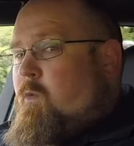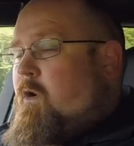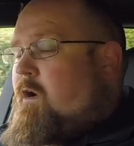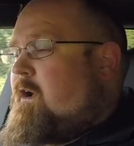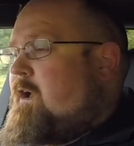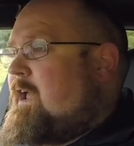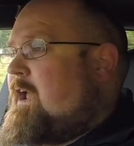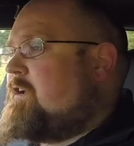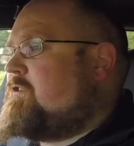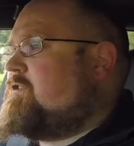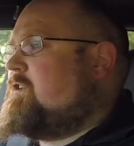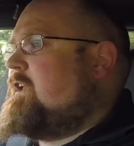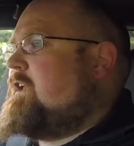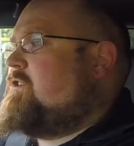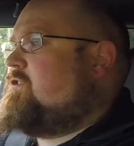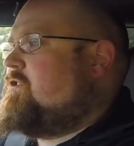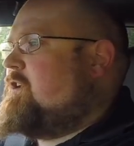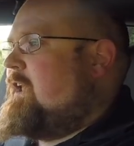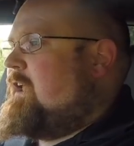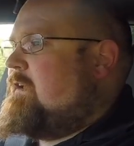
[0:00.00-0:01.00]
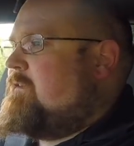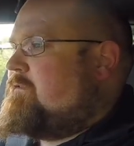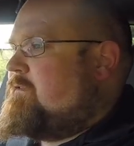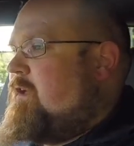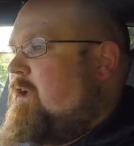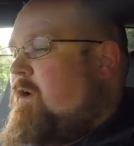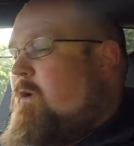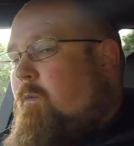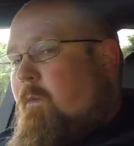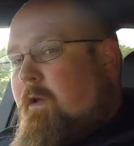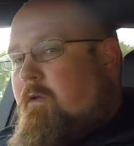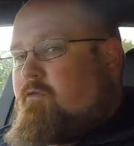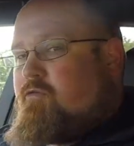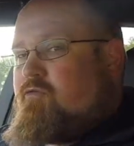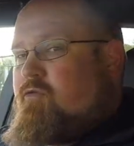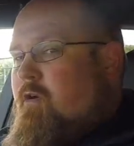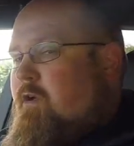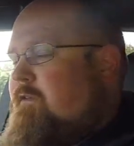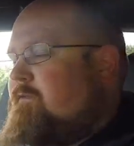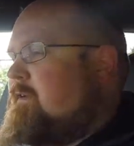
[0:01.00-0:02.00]
I actually achieved whilst
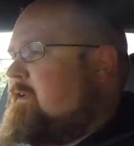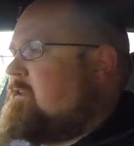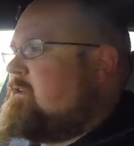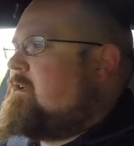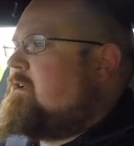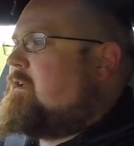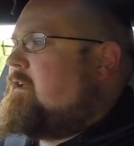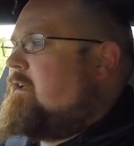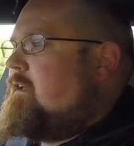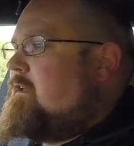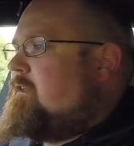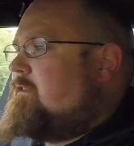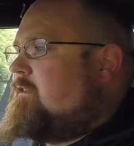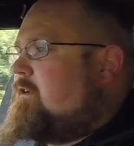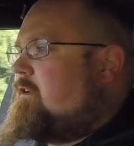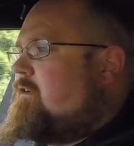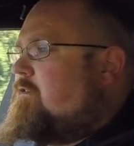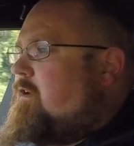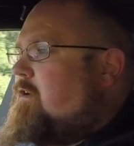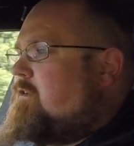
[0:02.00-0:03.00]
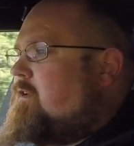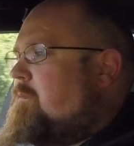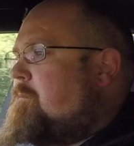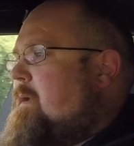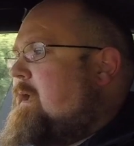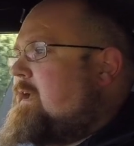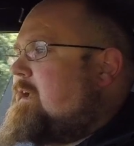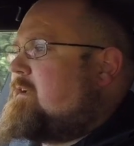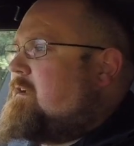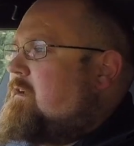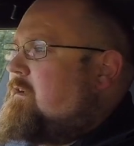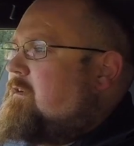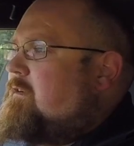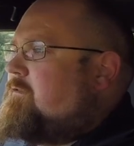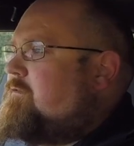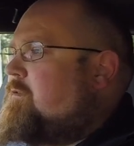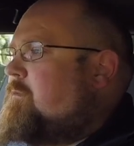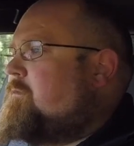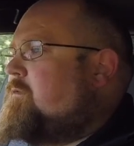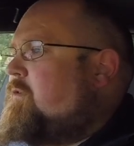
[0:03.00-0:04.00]
driving the Corolla back
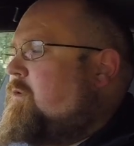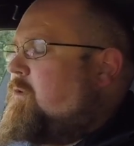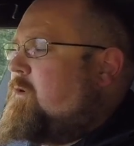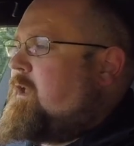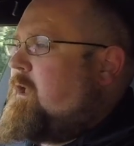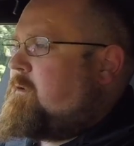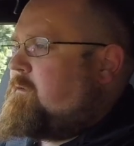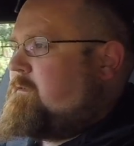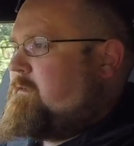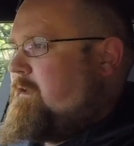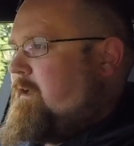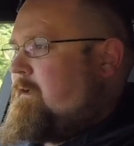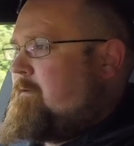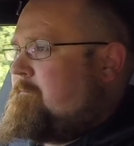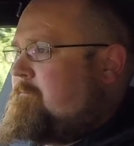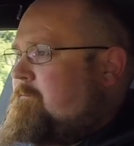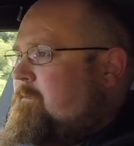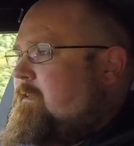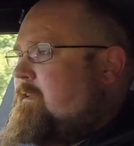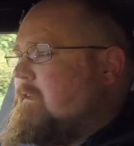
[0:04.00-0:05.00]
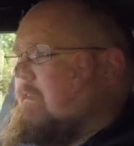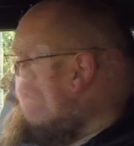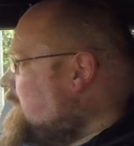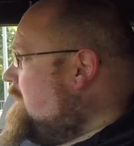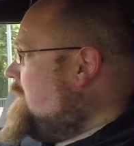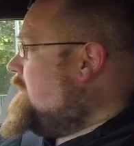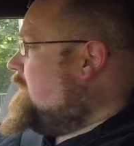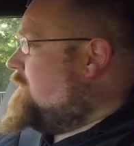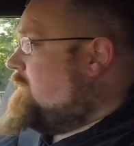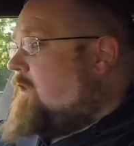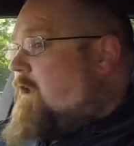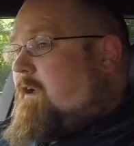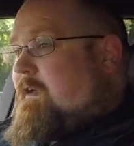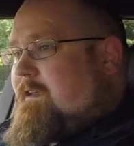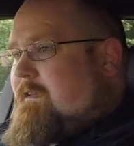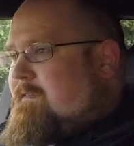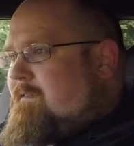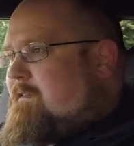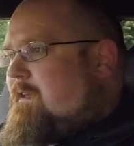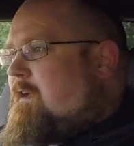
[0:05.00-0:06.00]
from Toyota. So I
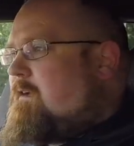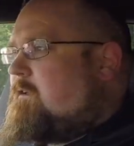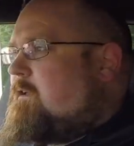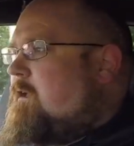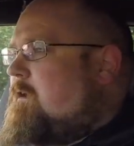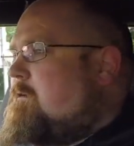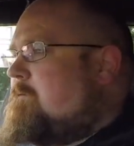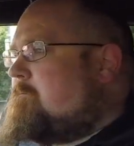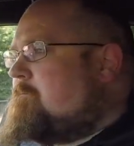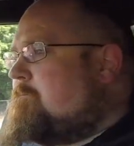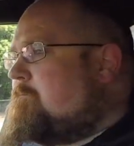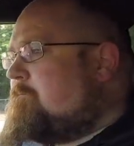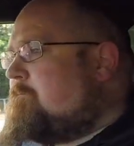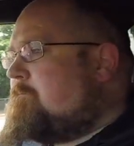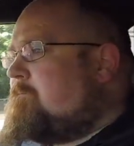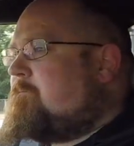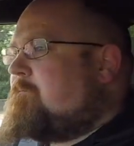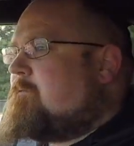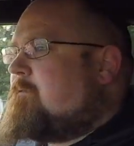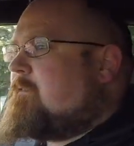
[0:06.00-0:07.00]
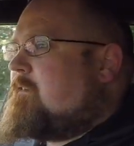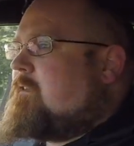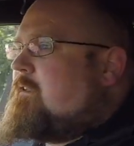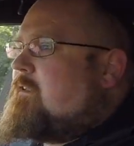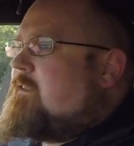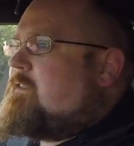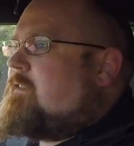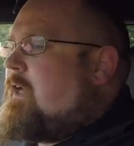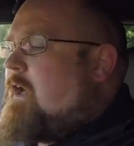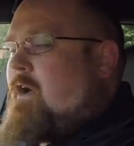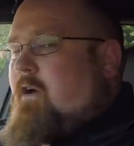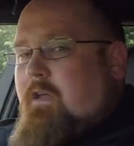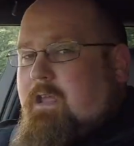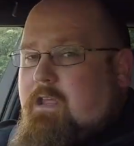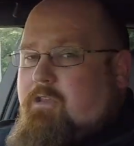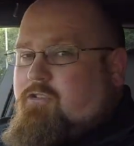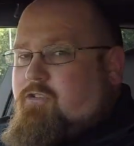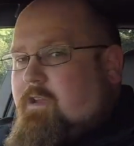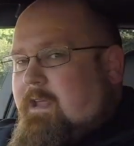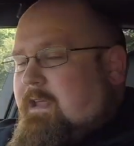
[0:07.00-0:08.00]
can tell you that I
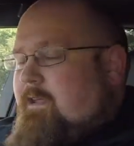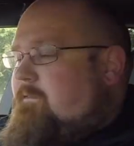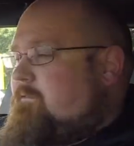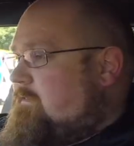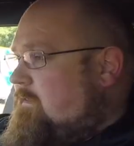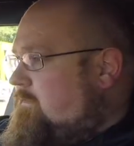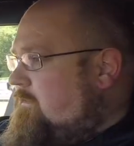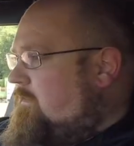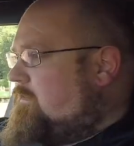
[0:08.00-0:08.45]
achieved in this